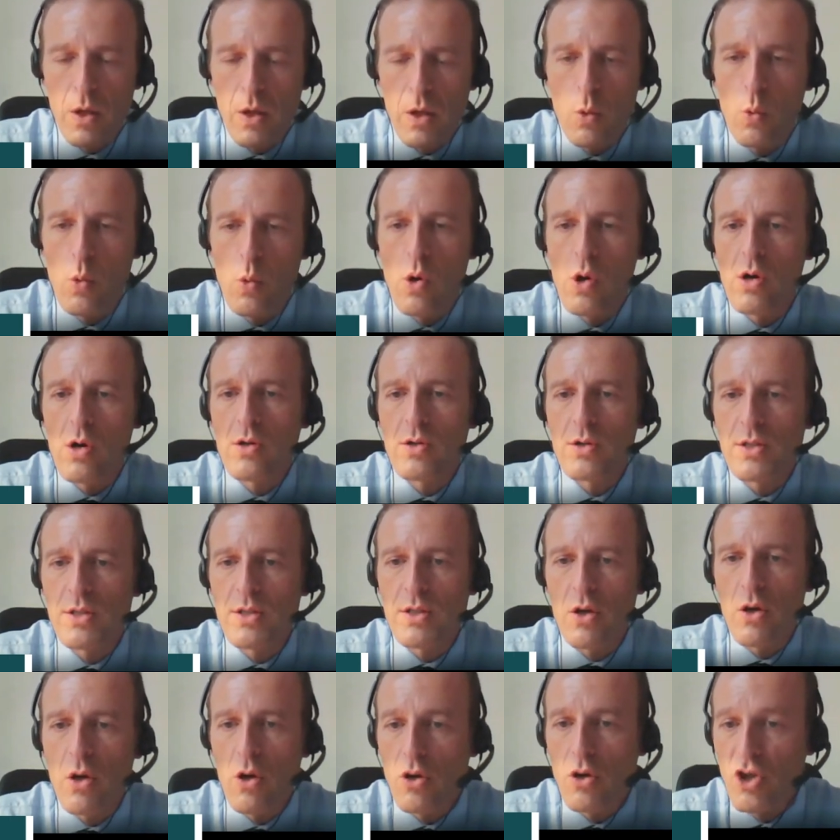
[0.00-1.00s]

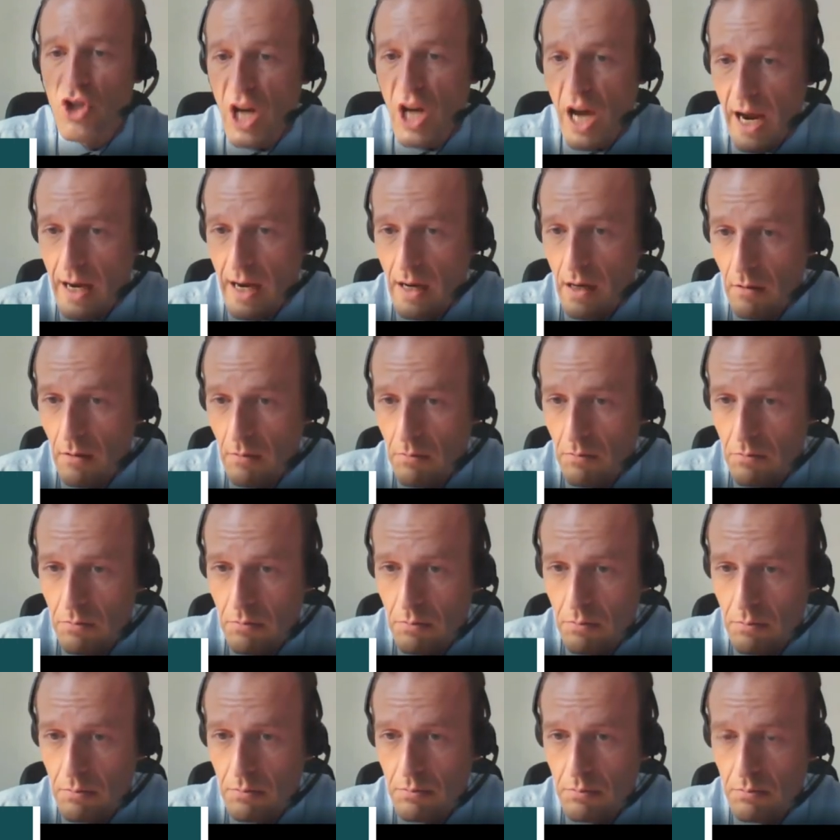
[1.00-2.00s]
was agile
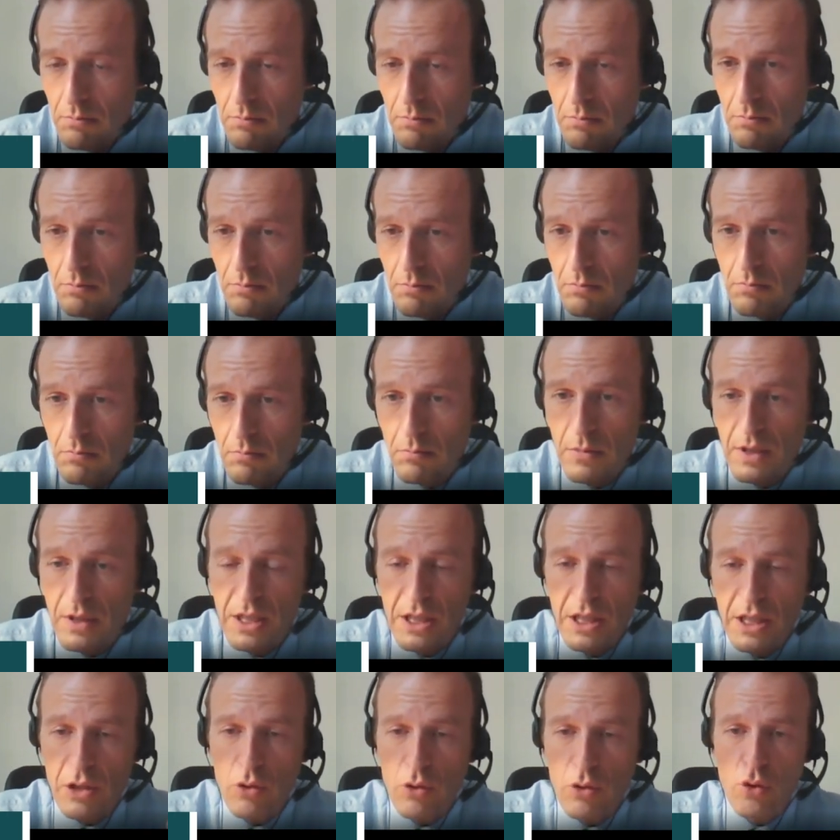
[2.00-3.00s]

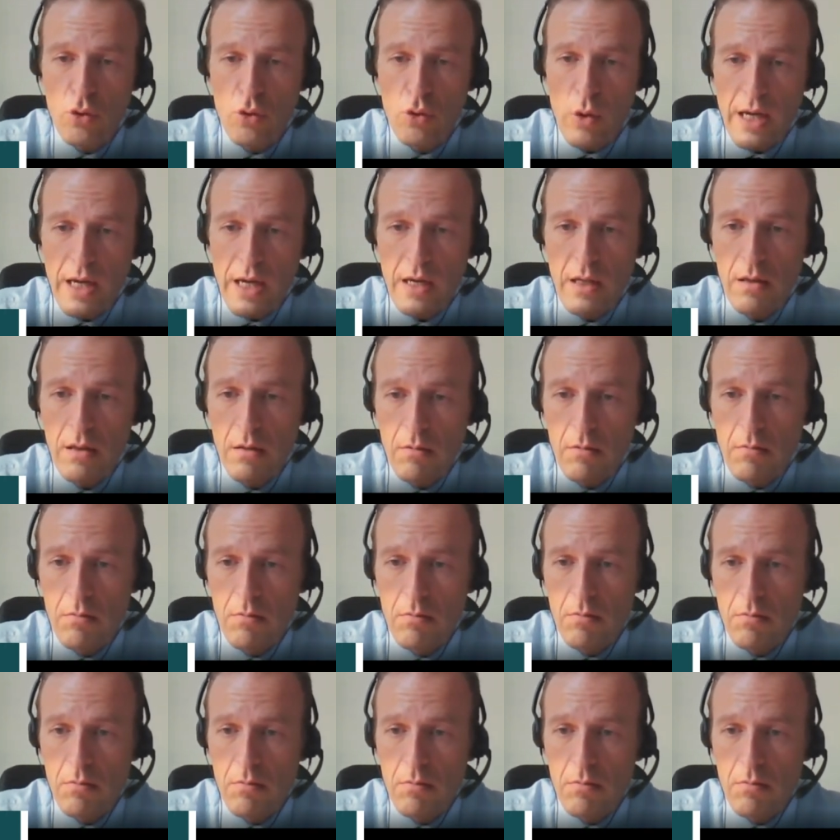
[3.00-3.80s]
in Ukraine,